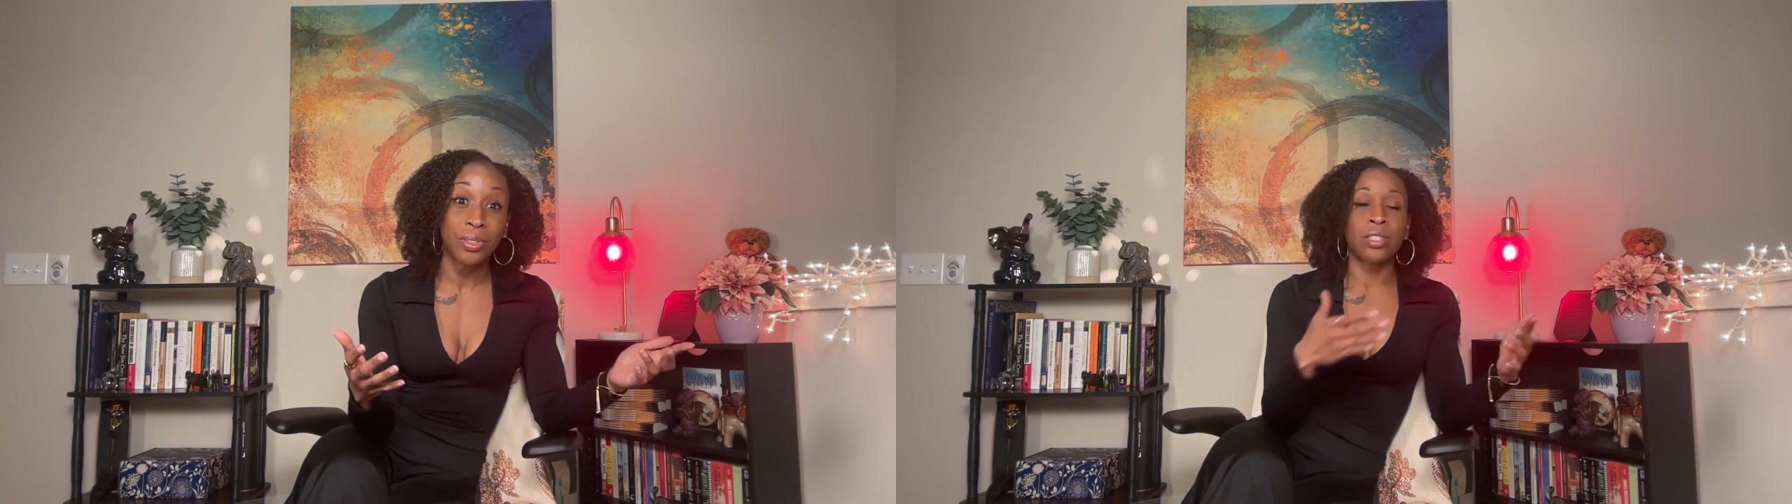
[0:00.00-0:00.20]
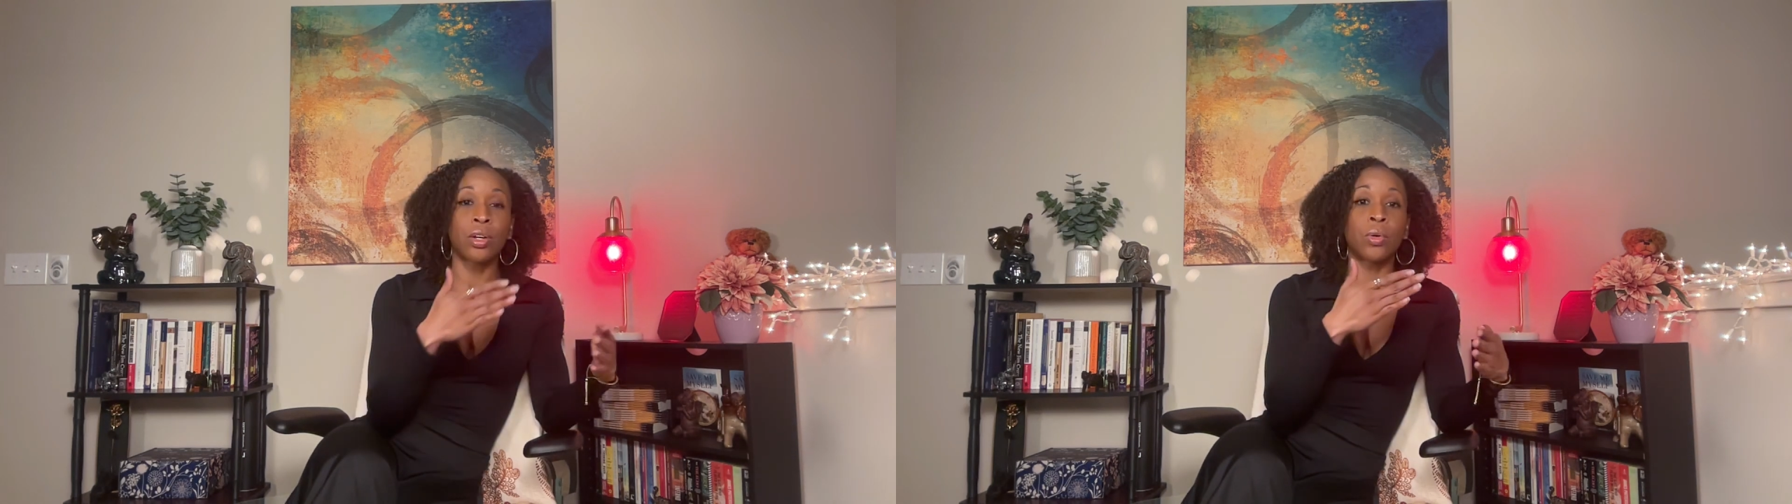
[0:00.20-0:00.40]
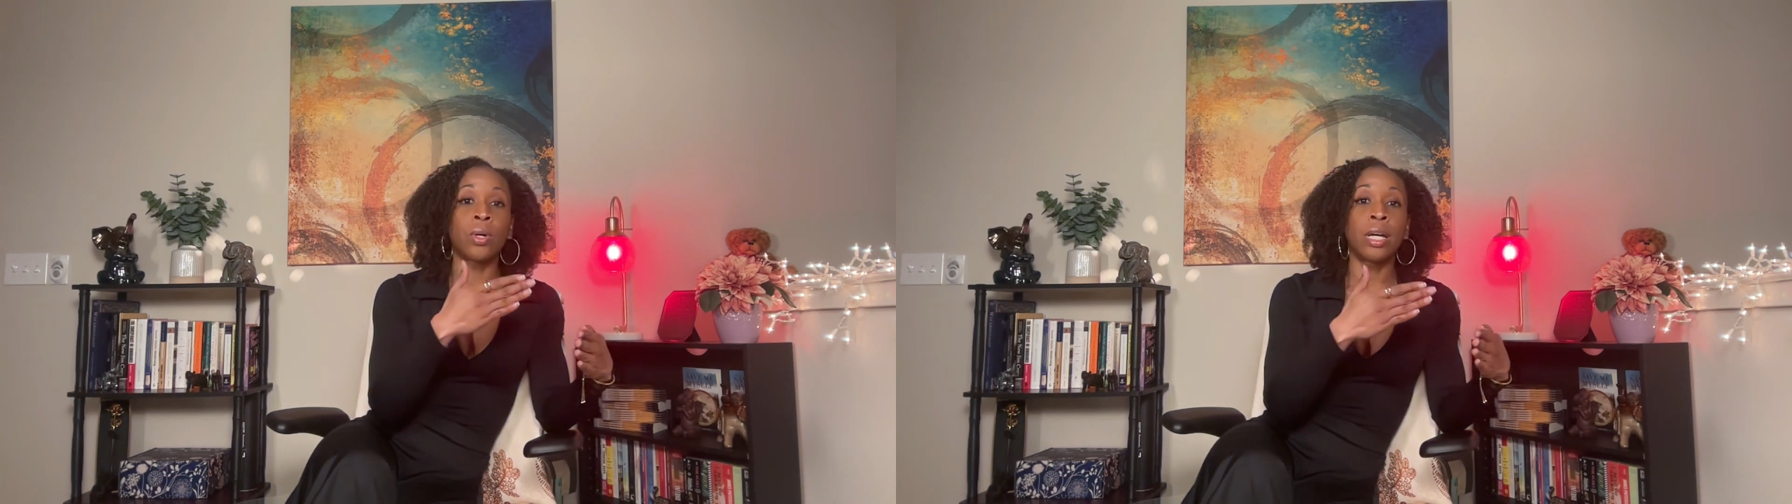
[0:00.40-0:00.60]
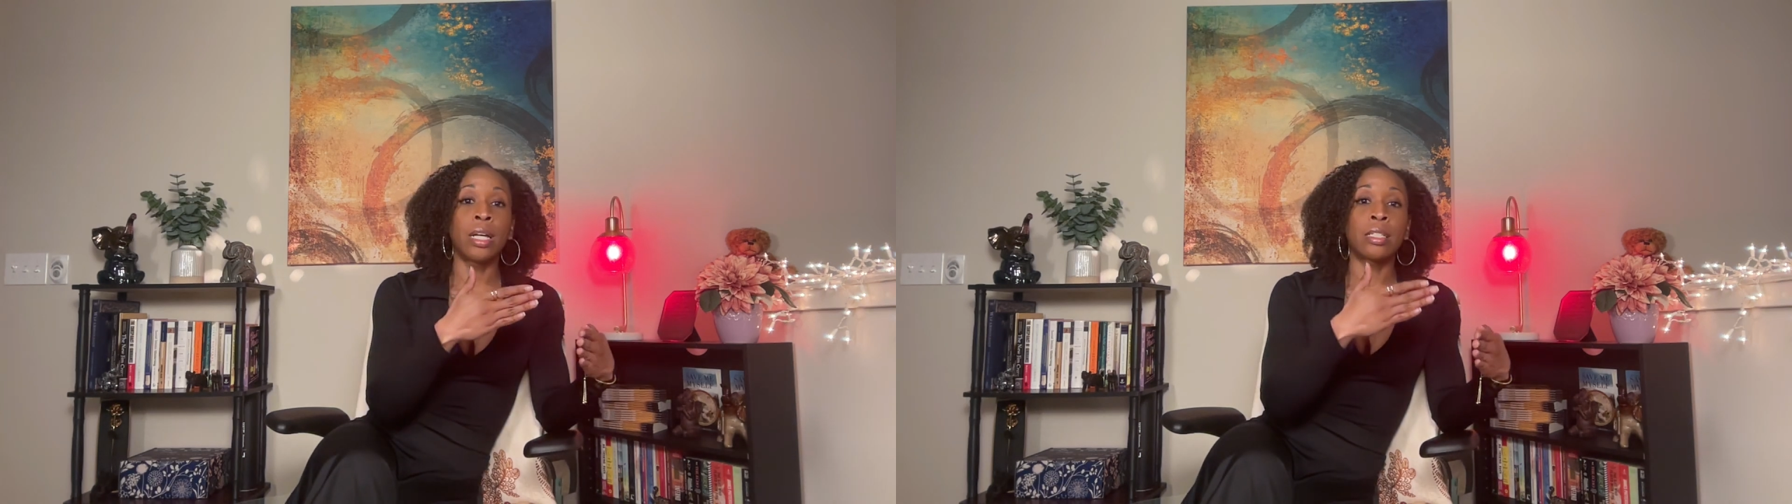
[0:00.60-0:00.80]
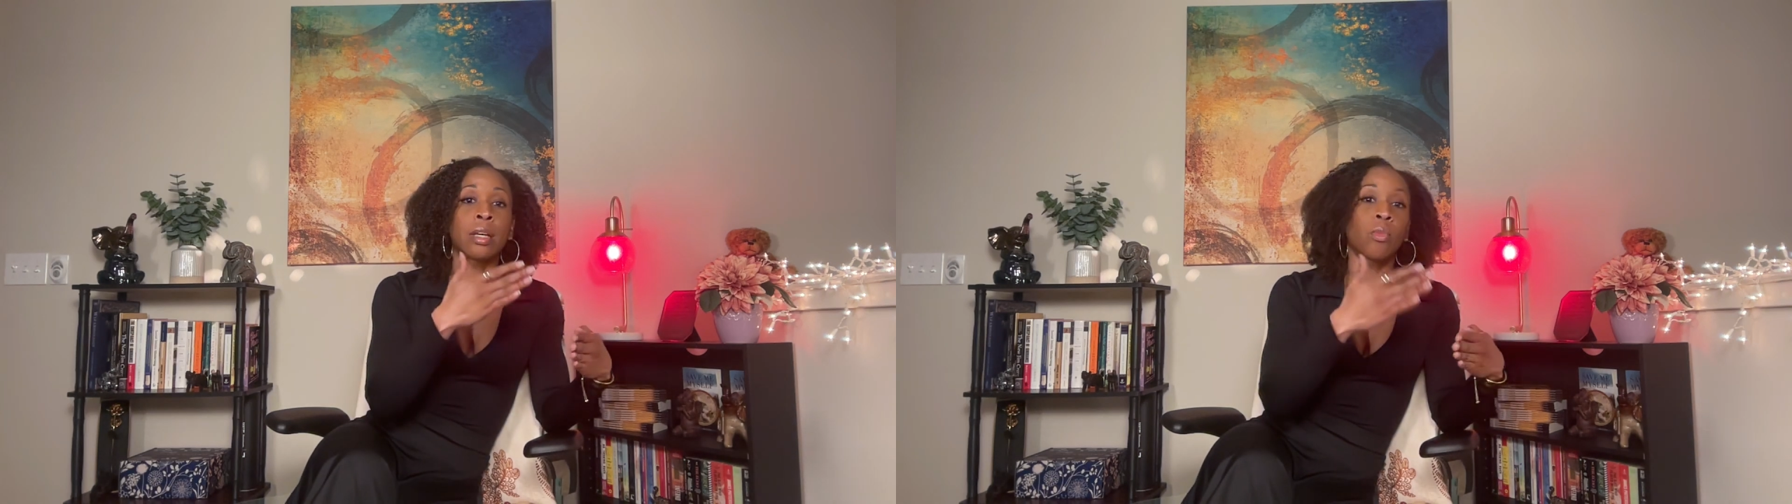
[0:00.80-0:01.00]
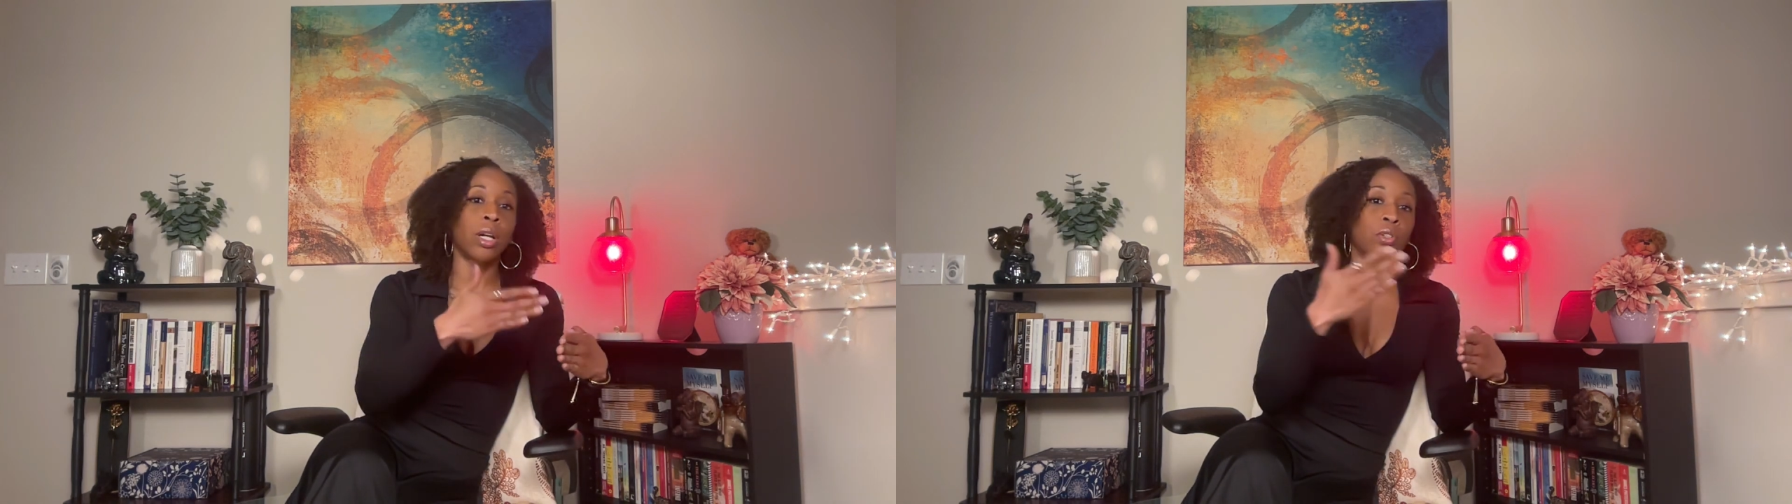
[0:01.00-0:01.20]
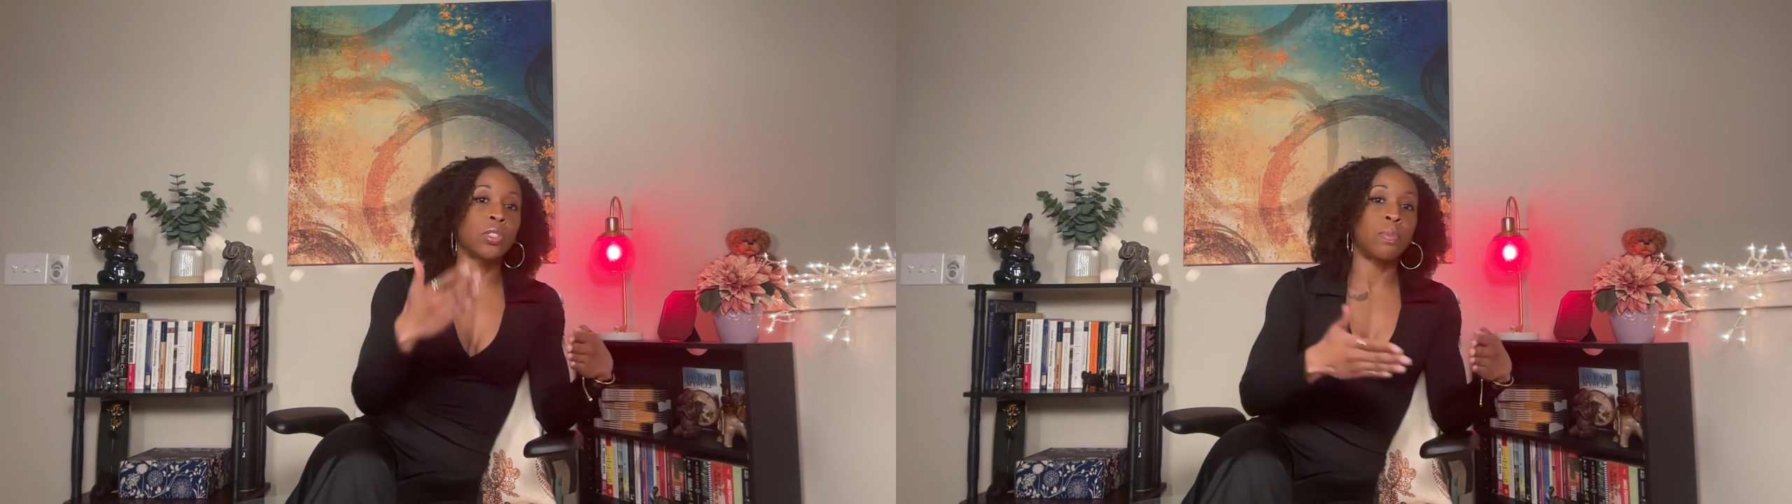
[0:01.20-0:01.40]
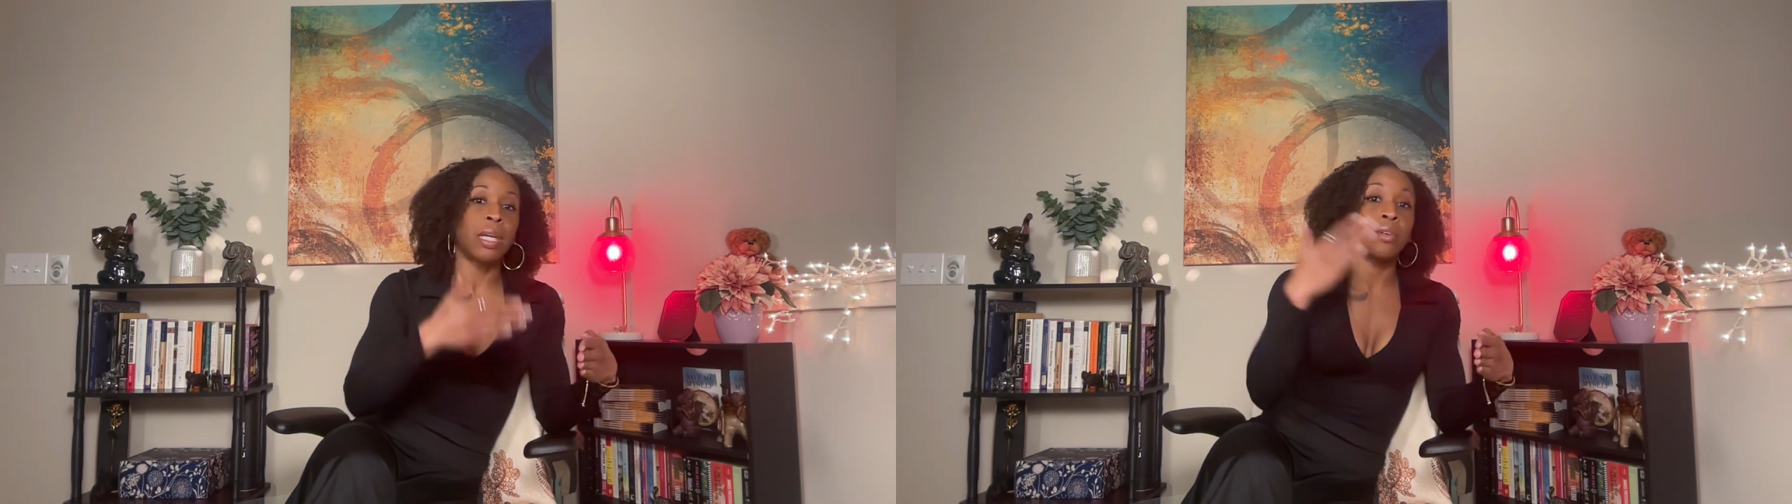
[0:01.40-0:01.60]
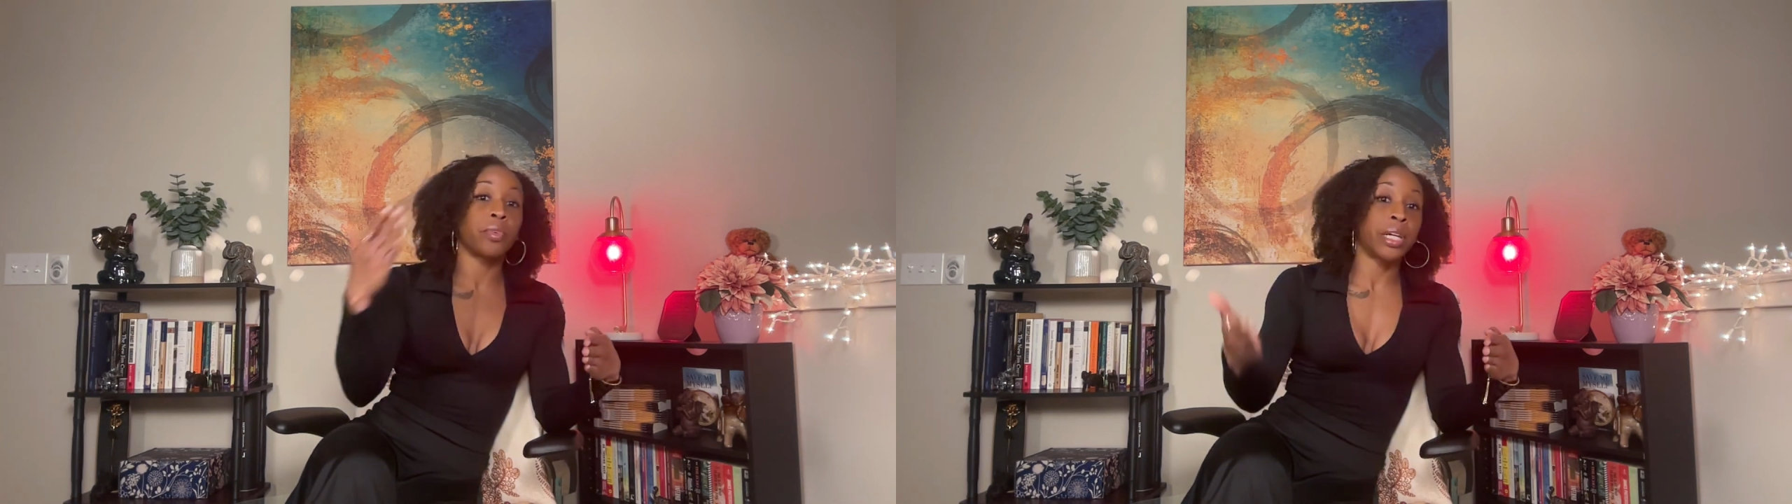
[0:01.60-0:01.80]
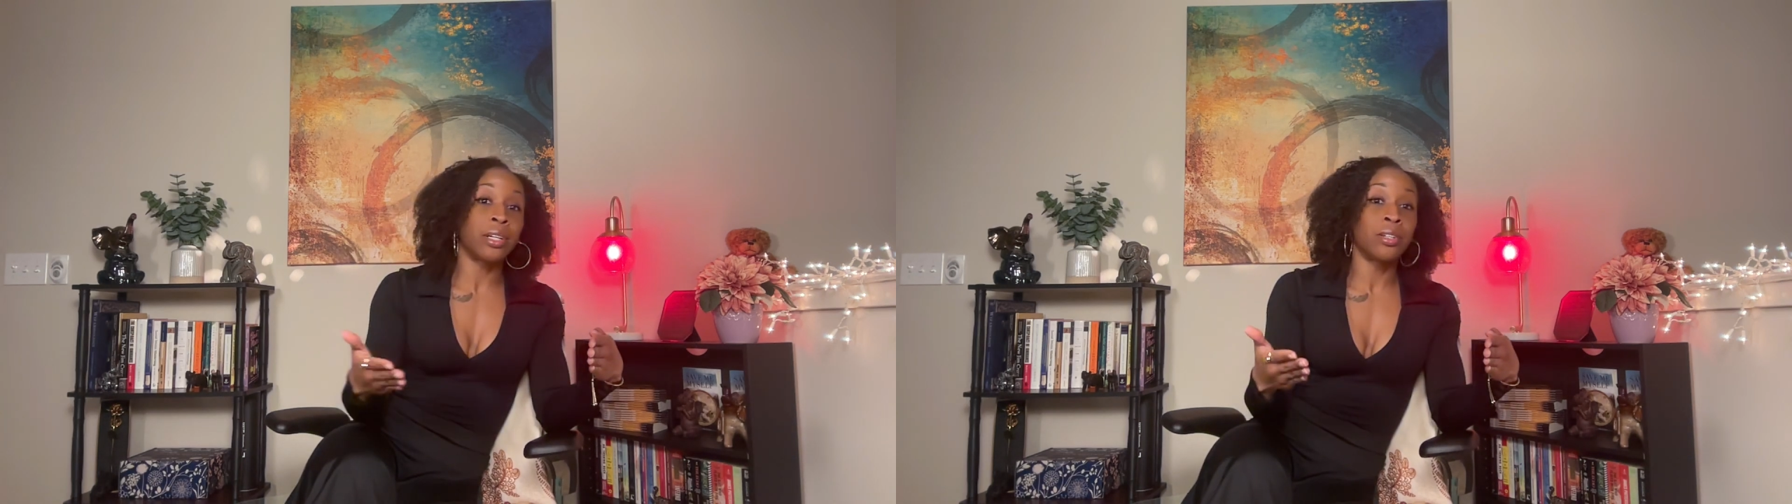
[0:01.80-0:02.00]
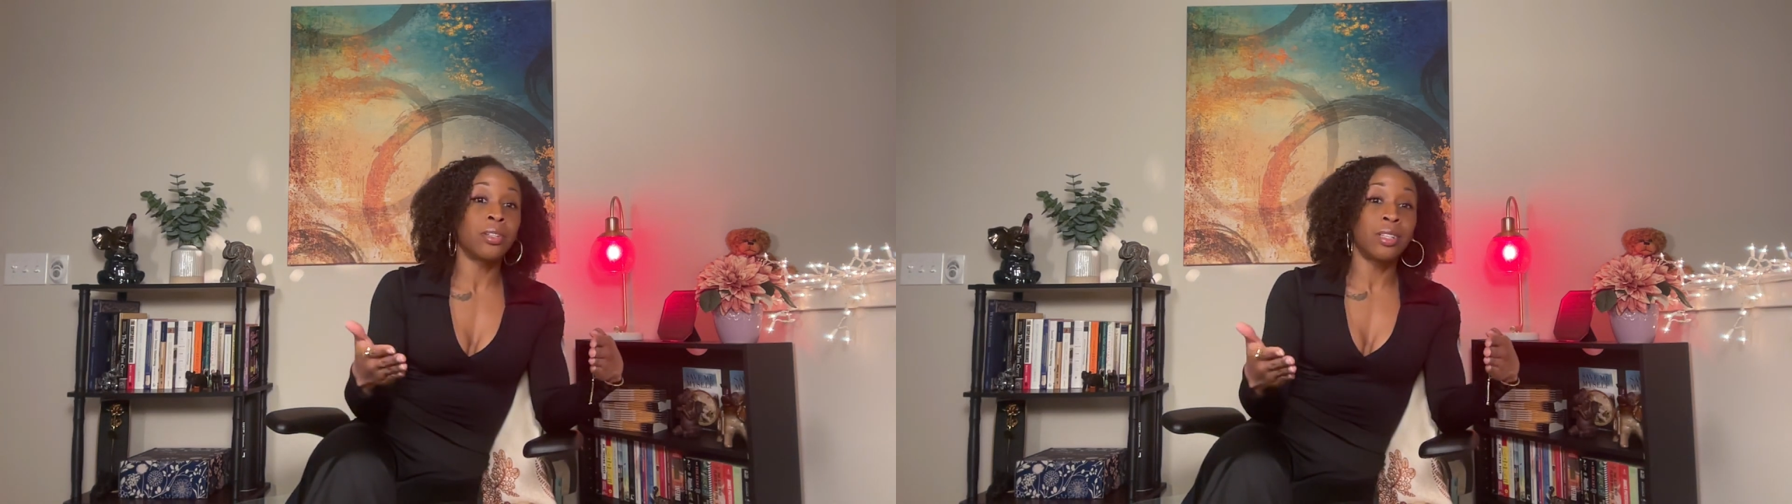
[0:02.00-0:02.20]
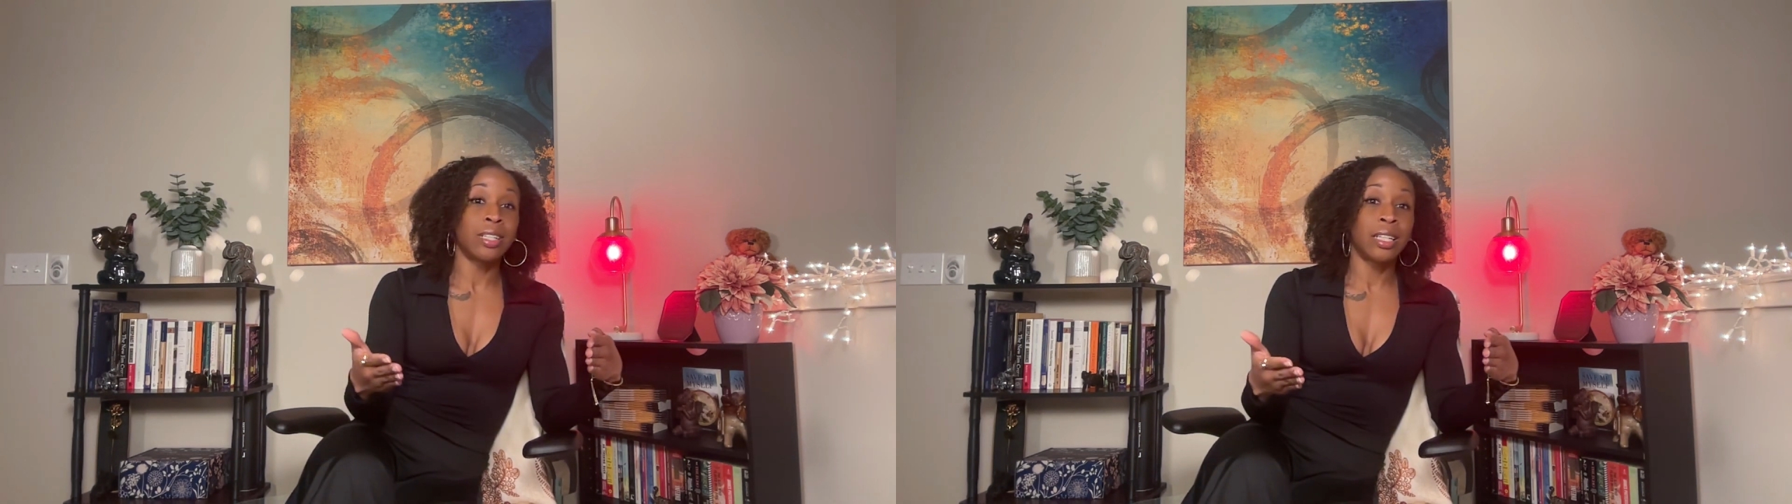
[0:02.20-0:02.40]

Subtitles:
So, someone who's being real